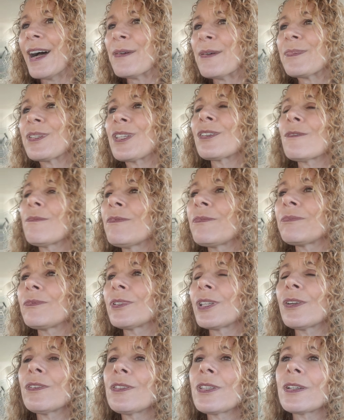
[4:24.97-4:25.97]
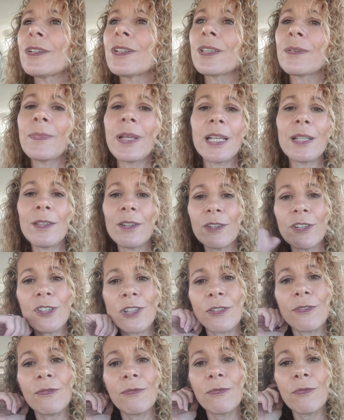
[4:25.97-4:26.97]
So those are some answers
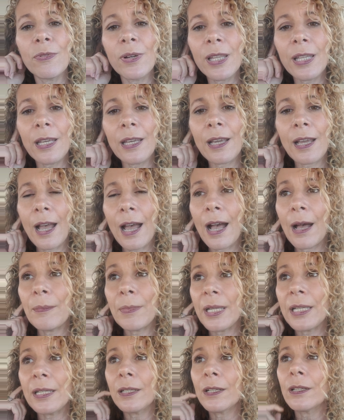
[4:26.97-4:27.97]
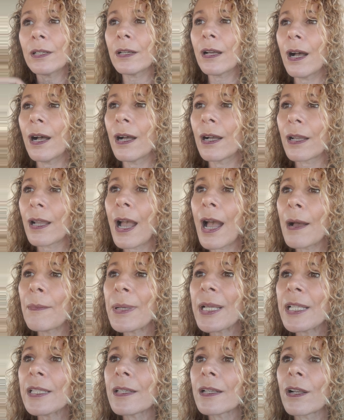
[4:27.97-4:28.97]
to really common
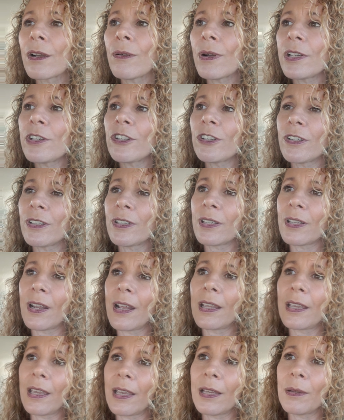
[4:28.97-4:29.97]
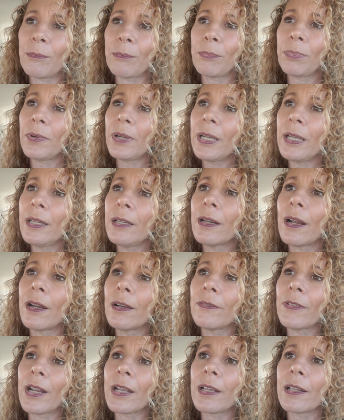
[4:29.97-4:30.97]
comments and questions that I get pretty
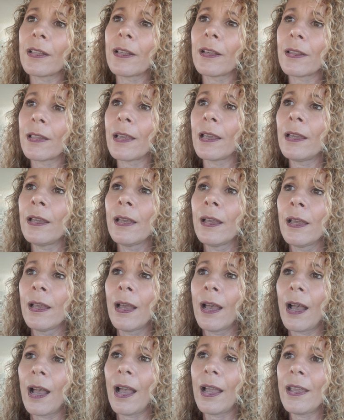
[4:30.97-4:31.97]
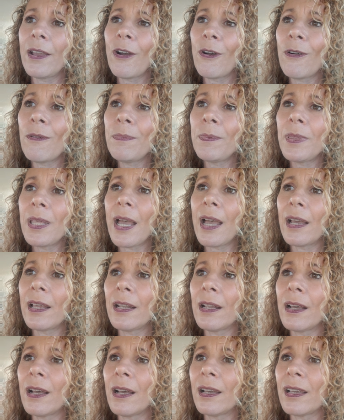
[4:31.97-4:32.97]
darn regularly. I hope
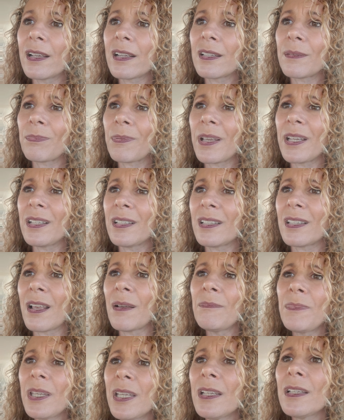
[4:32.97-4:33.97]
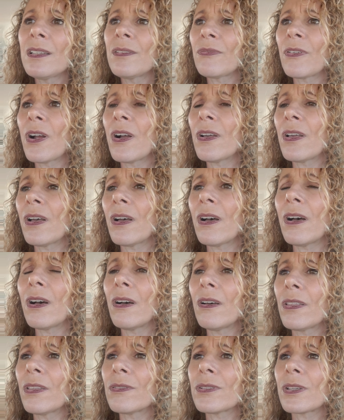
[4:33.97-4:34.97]
that explains some things for
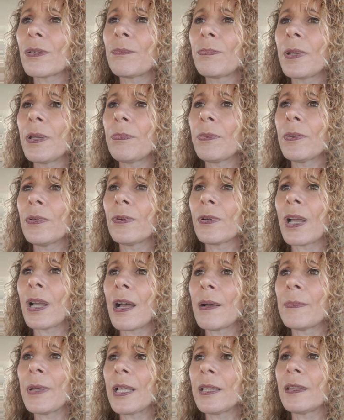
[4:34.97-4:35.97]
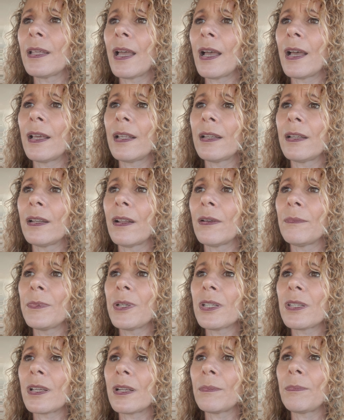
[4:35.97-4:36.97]
all those people who comment that, and I'm
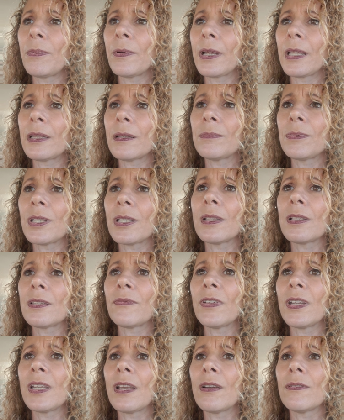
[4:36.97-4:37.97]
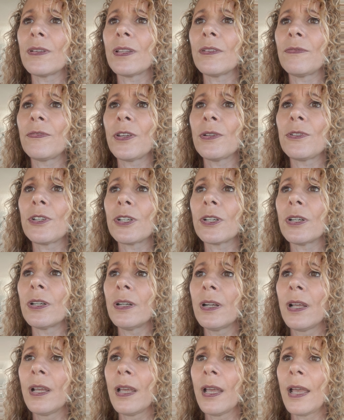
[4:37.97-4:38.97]
just going to point them to this video in the future.
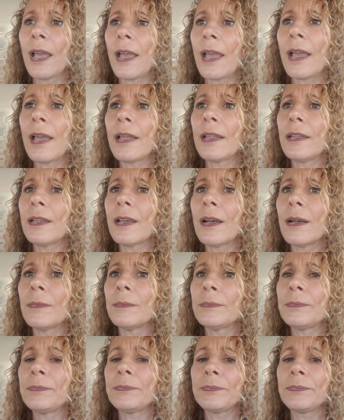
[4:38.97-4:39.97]
And